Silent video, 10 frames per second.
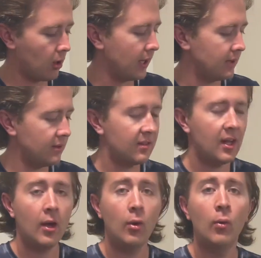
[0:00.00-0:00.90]
Alright,
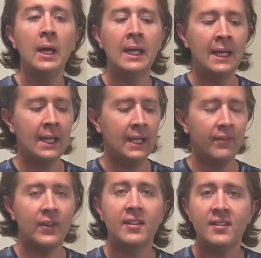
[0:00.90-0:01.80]
so
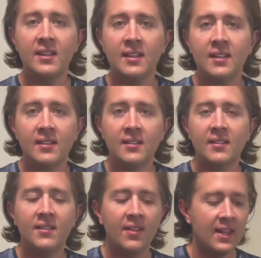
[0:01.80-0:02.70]
this is
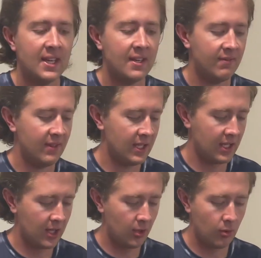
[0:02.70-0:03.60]
the
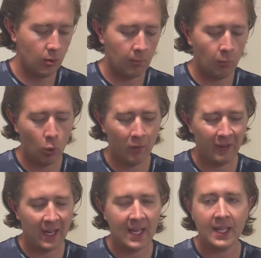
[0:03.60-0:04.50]
video, more of
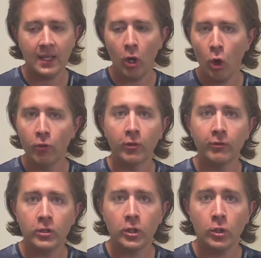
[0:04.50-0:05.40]
a
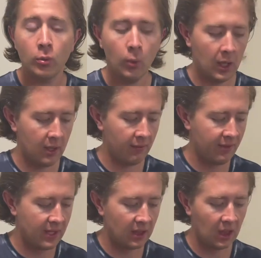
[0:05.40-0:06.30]
overview of
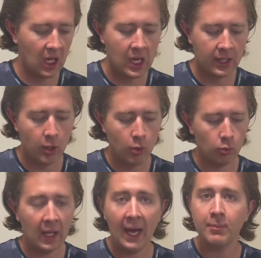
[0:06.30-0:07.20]
the Llano
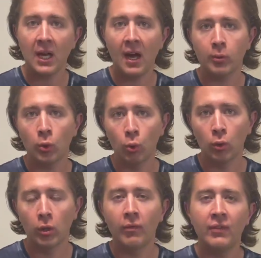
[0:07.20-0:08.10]
laptop
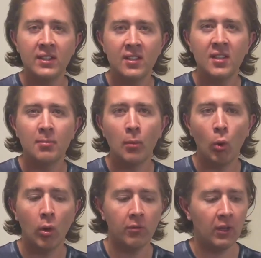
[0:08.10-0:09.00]
cooler. This is
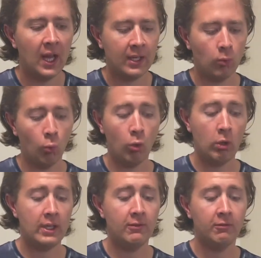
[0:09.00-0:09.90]
more of like
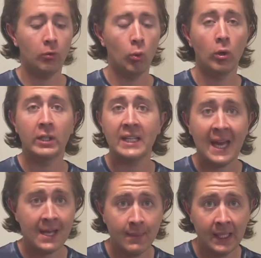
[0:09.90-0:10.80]
one for
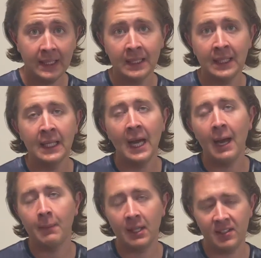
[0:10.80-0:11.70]
gaming.
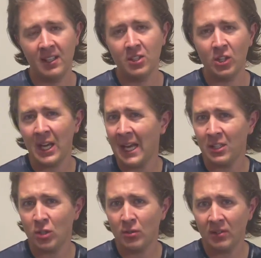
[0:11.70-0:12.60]
I'm not saying you can't
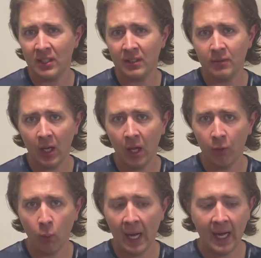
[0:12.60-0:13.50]
use it
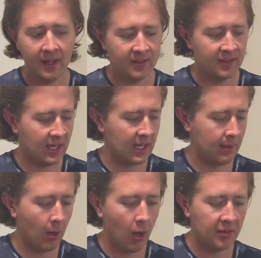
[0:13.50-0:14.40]
otherwise.
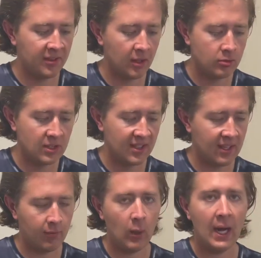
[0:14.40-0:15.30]
Also, just
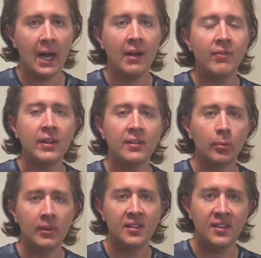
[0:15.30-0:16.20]
FYI, this
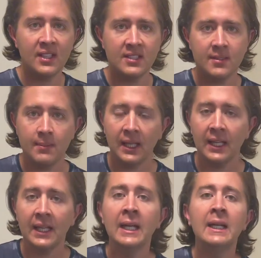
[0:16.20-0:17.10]
was sent to
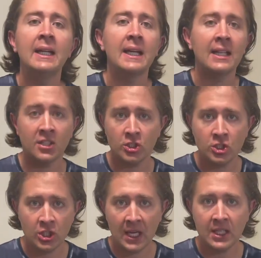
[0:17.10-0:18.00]
me in
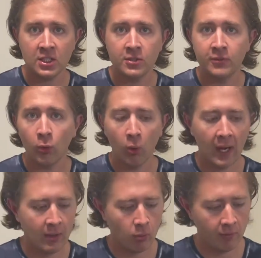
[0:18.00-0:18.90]
exchange for
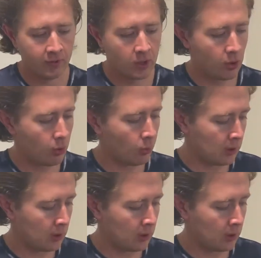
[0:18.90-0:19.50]
a review.